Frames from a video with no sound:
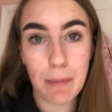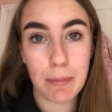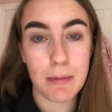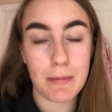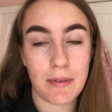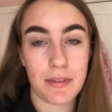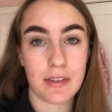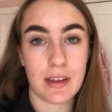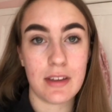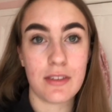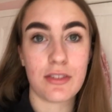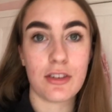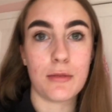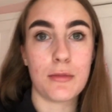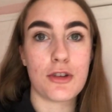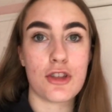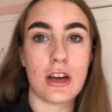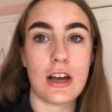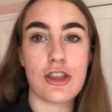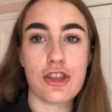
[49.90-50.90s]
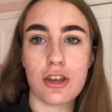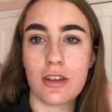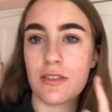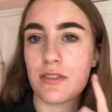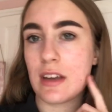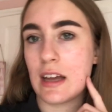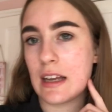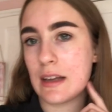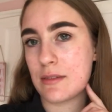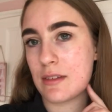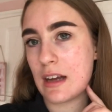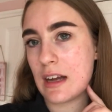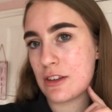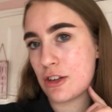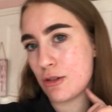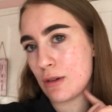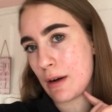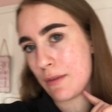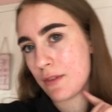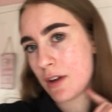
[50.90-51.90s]
helping my skin so much as you can tell I, I
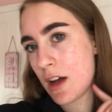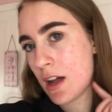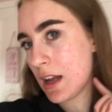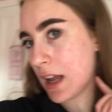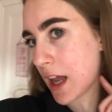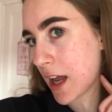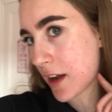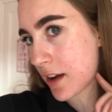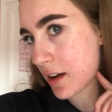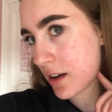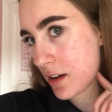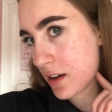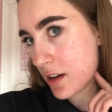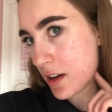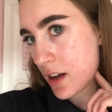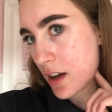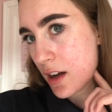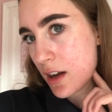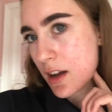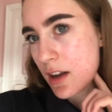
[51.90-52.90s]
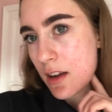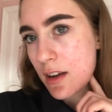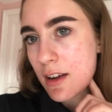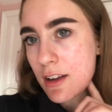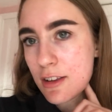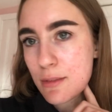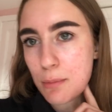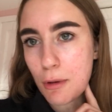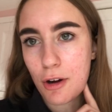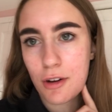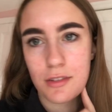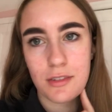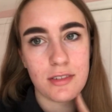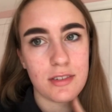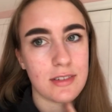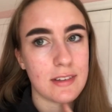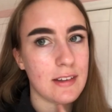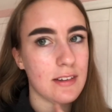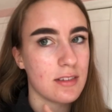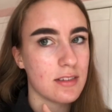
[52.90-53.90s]
do have like
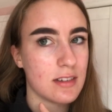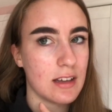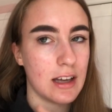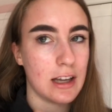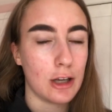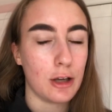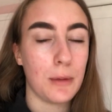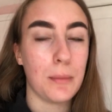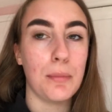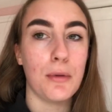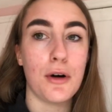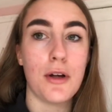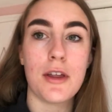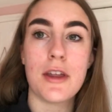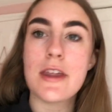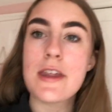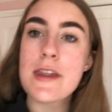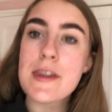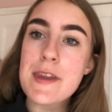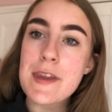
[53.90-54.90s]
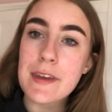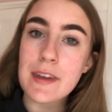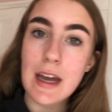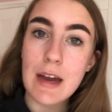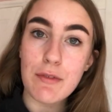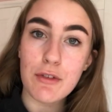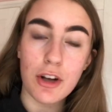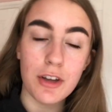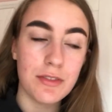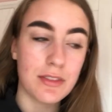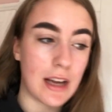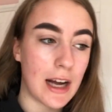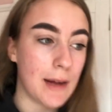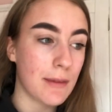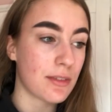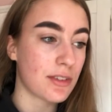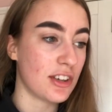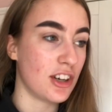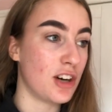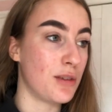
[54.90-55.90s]
spots still but they've gone
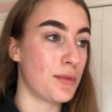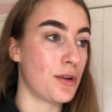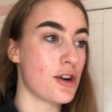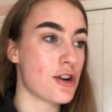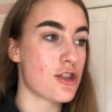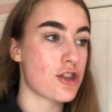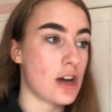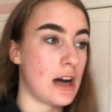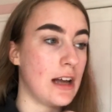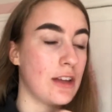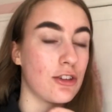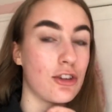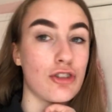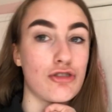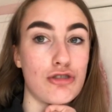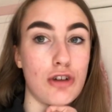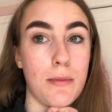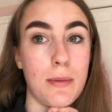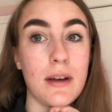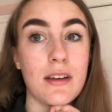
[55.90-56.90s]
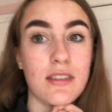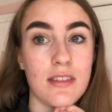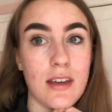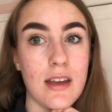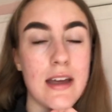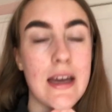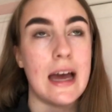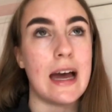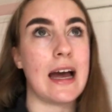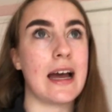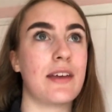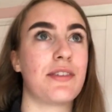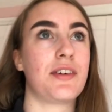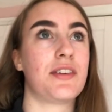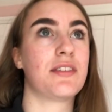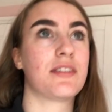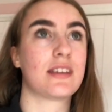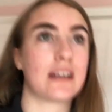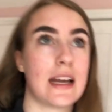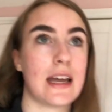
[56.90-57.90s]
down so much and tropic skincare is
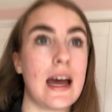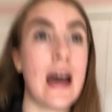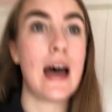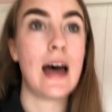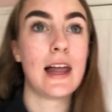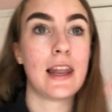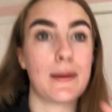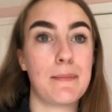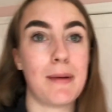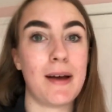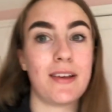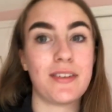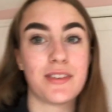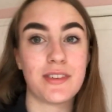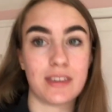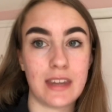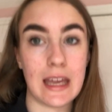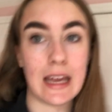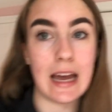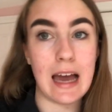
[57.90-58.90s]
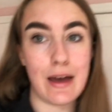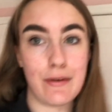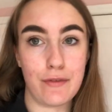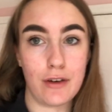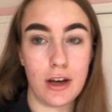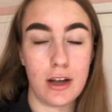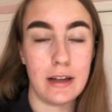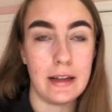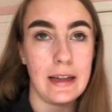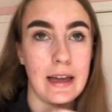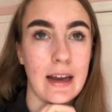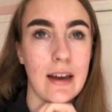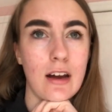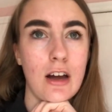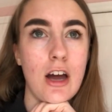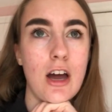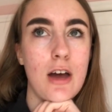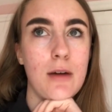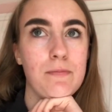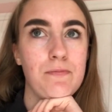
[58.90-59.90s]
honestly the best thing ever like
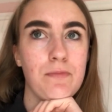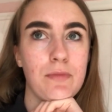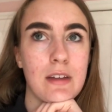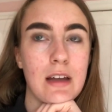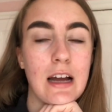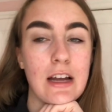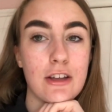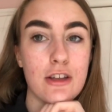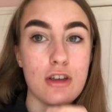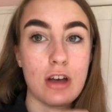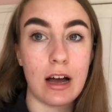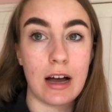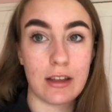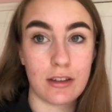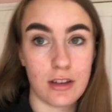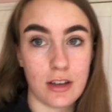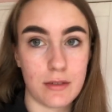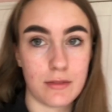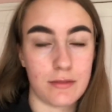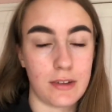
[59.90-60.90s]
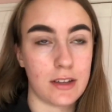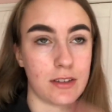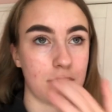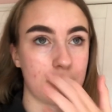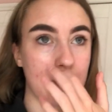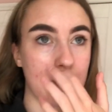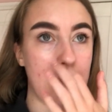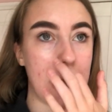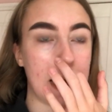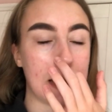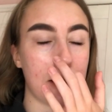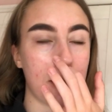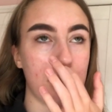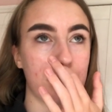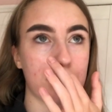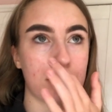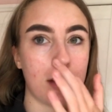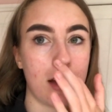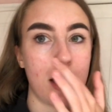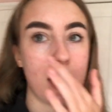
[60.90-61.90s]
um I, I well today I
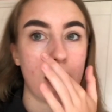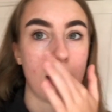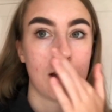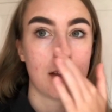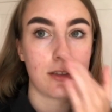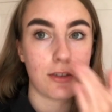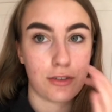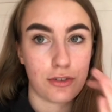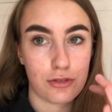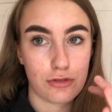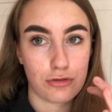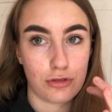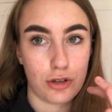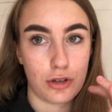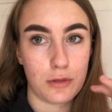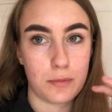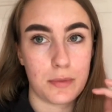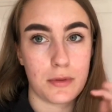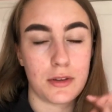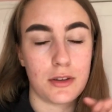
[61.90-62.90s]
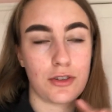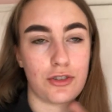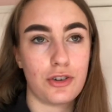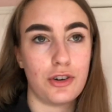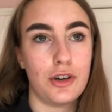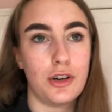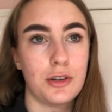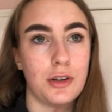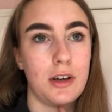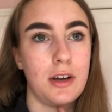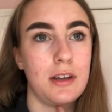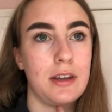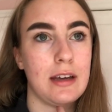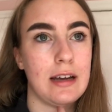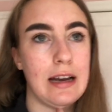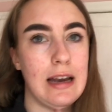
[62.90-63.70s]
used the scrub the toner the